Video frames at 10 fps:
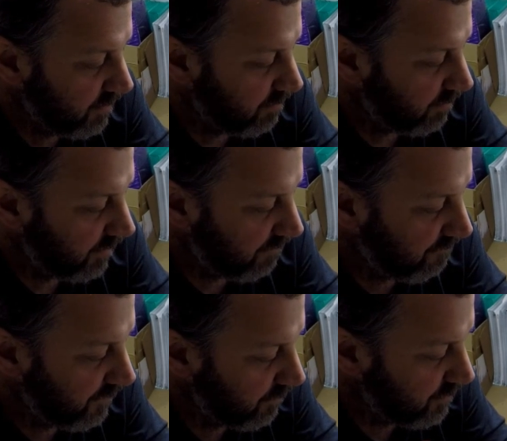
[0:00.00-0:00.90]
click
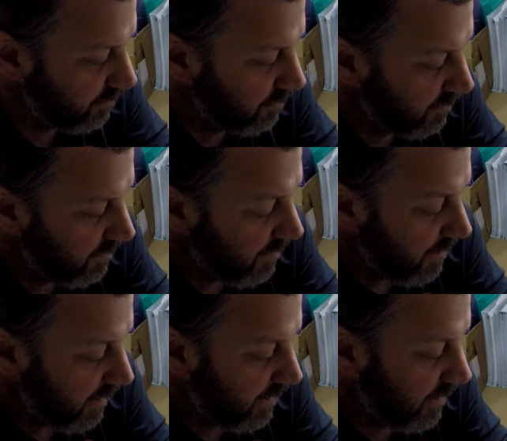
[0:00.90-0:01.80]
filter,
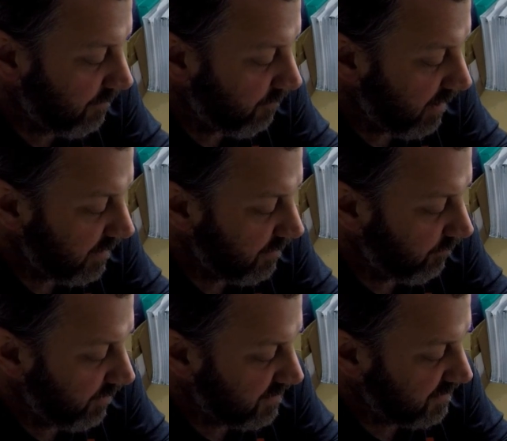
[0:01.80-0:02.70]
and right there
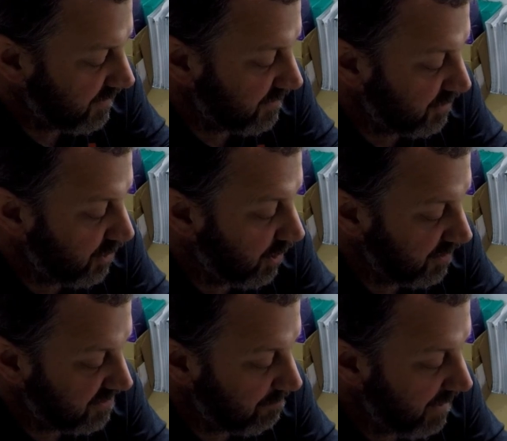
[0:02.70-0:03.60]
where it says
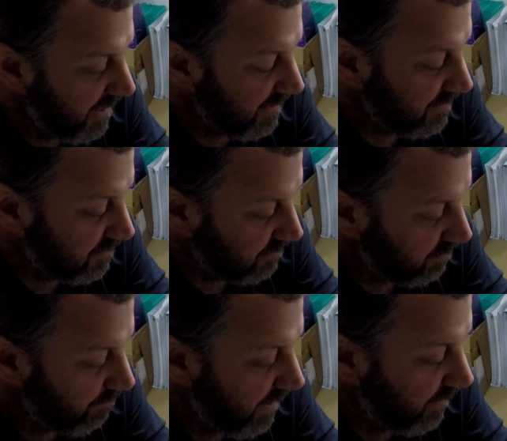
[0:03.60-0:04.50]
customize,
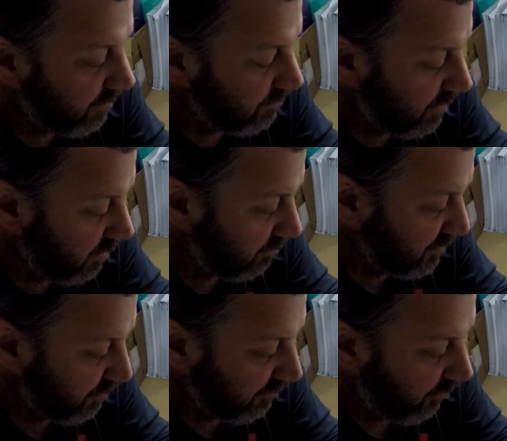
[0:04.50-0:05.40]
about
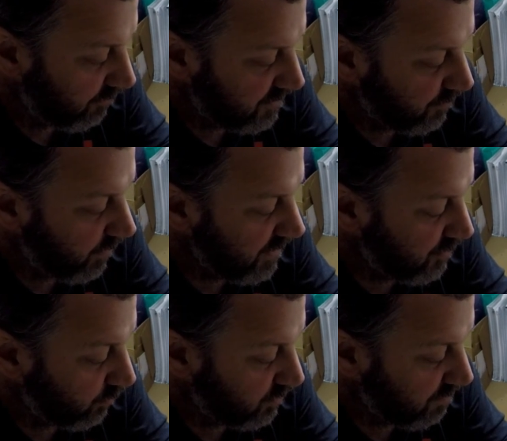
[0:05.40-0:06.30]
2/3 the way
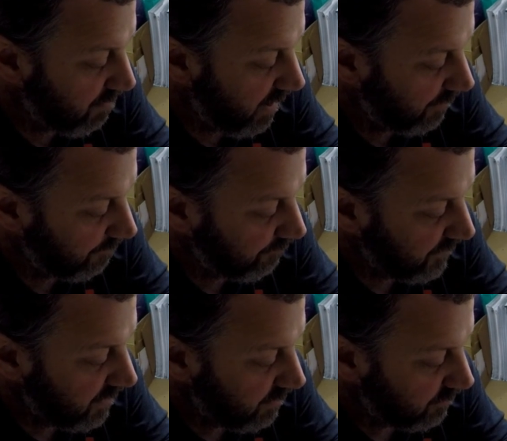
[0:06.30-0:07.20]
towards the bottom,
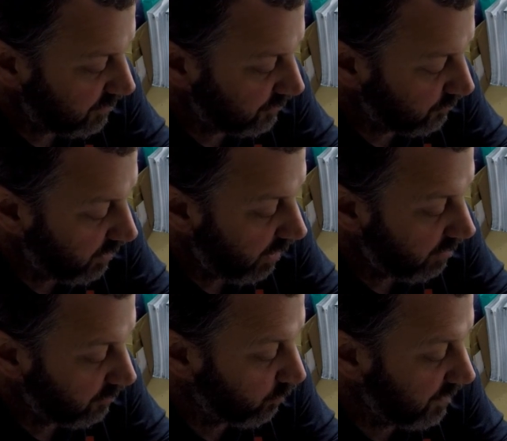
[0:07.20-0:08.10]
there's a little
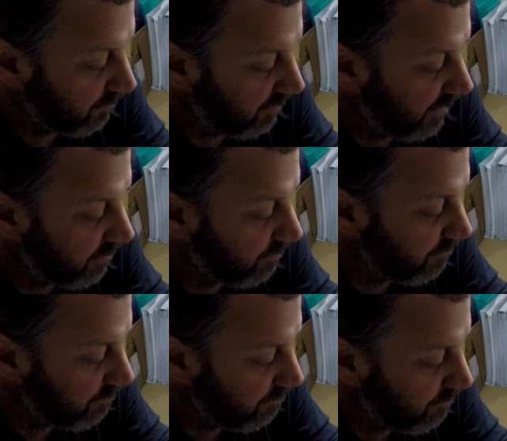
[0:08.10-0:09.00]
cogwheel there.
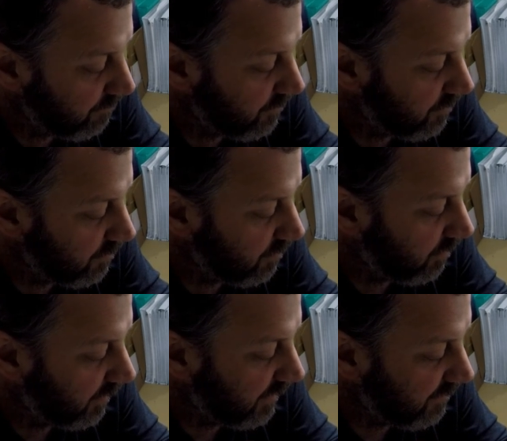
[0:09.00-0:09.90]

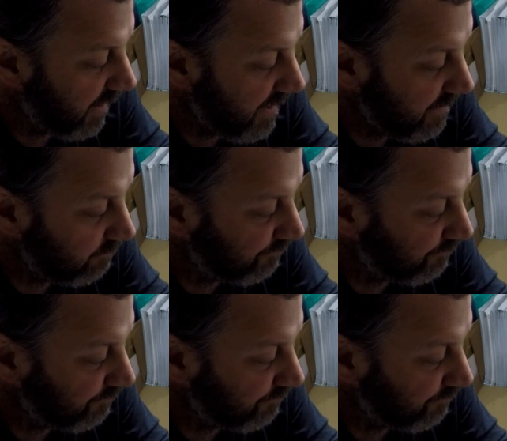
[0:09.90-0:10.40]
Click that,